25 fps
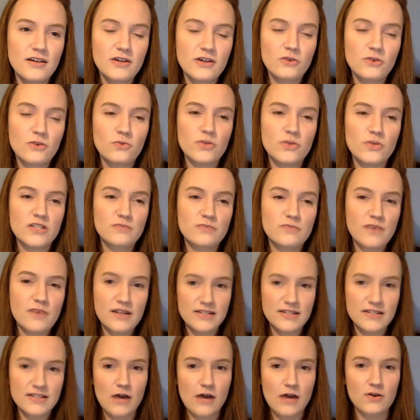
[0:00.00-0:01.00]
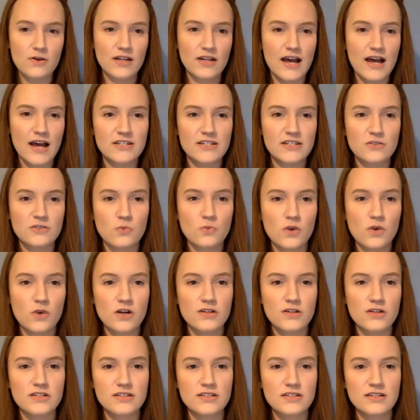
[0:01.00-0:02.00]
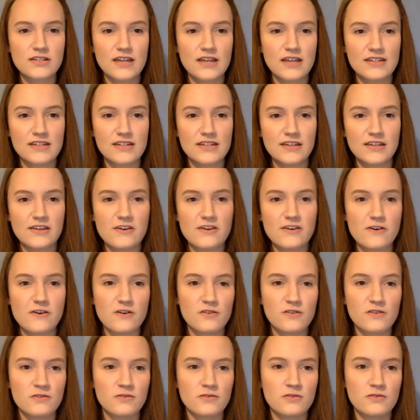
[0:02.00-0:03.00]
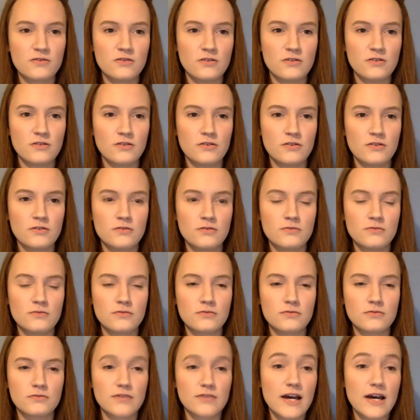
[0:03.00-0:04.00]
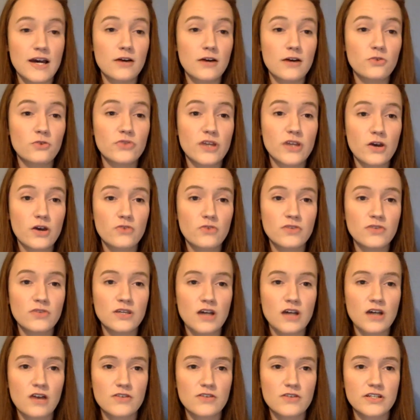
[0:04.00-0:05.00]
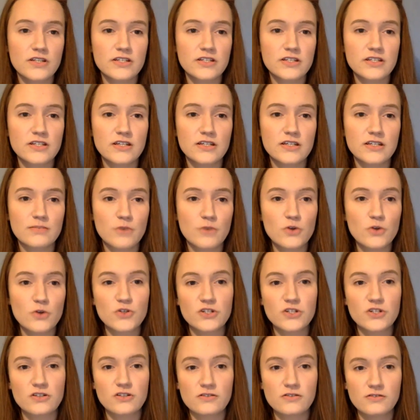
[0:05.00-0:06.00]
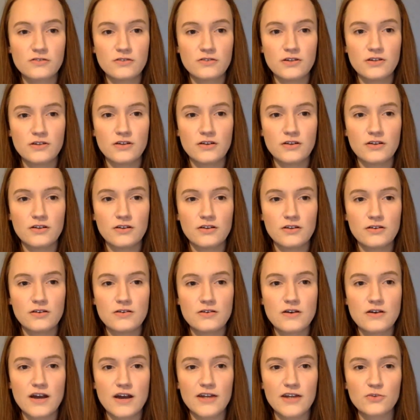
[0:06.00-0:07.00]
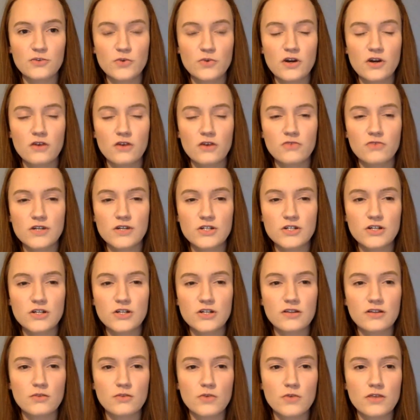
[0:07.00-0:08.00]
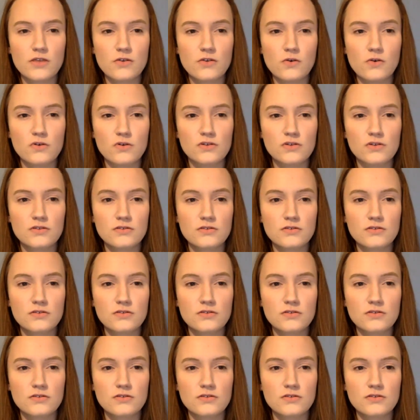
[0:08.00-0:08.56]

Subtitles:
We spent our last words getting here. Now the only currency is motion, and we are richer than we thought.